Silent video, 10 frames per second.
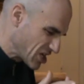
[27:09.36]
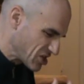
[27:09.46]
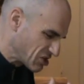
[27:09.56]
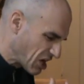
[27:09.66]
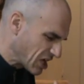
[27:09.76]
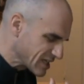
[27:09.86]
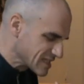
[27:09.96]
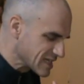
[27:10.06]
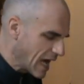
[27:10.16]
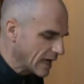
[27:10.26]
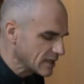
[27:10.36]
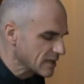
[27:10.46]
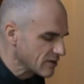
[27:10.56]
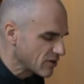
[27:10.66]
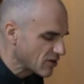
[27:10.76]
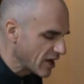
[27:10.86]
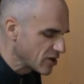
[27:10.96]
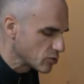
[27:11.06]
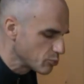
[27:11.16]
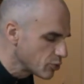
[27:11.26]
not exactly where I
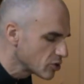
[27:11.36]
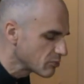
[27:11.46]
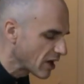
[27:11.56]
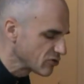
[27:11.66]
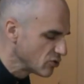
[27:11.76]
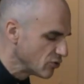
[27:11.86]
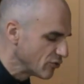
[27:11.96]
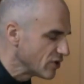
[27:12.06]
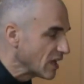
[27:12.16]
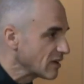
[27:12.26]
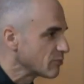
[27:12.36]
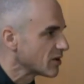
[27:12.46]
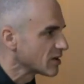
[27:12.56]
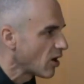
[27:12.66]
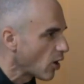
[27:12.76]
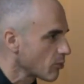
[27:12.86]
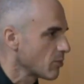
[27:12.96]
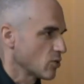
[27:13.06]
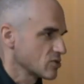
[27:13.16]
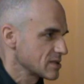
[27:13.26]
could put my 2 feet, but
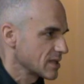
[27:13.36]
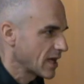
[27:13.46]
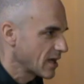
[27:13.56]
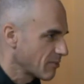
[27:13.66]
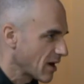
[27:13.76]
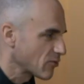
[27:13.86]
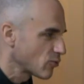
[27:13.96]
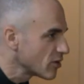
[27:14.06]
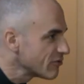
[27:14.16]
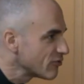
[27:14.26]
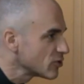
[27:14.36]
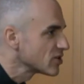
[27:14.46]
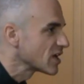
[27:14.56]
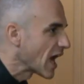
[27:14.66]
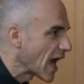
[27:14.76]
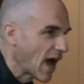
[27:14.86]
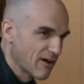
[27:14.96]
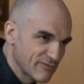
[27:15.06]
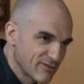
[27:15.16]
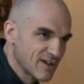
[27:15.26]
almost, like about 1.5 feet
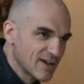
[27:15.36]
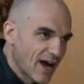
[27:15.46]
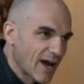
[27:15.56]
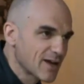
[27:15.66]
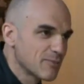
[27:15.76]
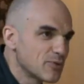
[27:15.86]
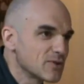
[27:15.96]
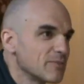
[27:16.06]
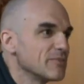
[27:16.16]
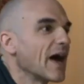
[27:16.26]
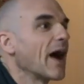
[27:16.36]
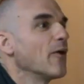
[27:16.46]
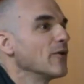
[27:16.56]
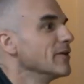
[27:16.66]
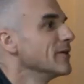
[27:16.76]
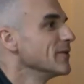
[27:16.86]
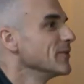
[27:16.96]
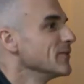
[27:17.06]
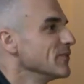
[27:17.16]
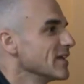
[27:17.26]
I could put them down.
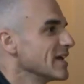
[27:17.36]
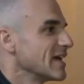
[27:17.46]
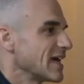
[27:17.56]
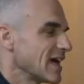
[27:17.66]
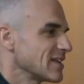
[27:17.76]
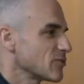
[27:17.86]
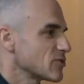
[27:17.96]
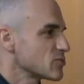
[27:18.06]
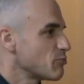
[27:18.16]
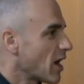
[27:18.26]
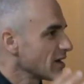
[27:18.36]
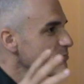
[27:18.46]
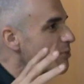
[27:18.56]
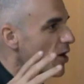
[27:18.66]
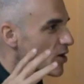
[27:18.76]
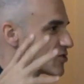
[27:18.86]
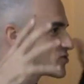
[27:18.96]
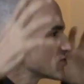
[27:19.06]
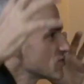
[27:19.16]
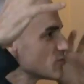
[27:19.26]
And there was body
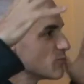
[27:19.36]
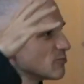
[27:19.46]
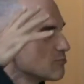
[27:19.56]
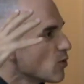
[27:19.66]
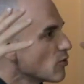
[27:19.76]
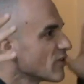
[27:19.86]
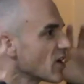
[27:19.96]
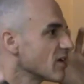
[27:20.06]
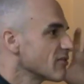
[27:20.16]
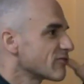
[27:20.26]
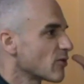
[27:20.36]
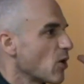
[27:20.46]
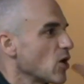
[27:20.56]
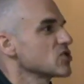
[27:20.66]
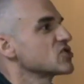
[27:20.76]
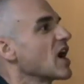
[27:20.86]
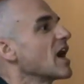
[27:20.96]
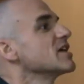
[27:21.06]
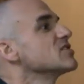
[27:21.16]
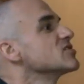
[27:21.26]
parts moving from all
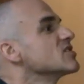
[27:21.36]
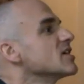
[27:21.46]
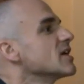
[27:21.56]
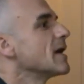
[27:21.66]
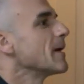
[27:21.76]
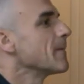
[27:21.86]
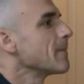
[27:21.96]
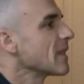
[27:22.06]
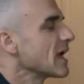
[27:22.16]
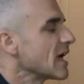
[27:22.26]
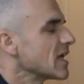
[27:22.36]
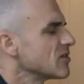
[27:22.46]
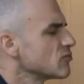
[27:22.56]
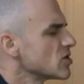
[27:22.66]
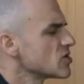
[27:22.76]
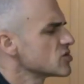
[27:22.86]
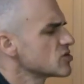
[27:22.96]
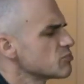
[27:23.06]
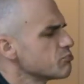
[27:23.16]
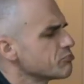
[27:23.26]
sides, and it
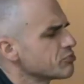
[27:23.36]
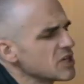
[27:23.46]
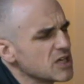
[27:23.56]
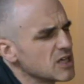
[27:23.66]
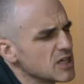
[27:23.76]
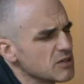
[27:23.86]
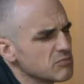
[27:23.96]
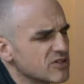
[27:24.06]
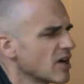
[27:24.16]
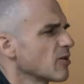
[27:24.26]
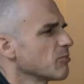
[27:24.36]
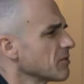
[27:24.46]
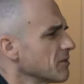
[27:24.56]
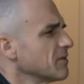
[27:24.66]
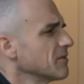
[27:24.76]
was pretty terrible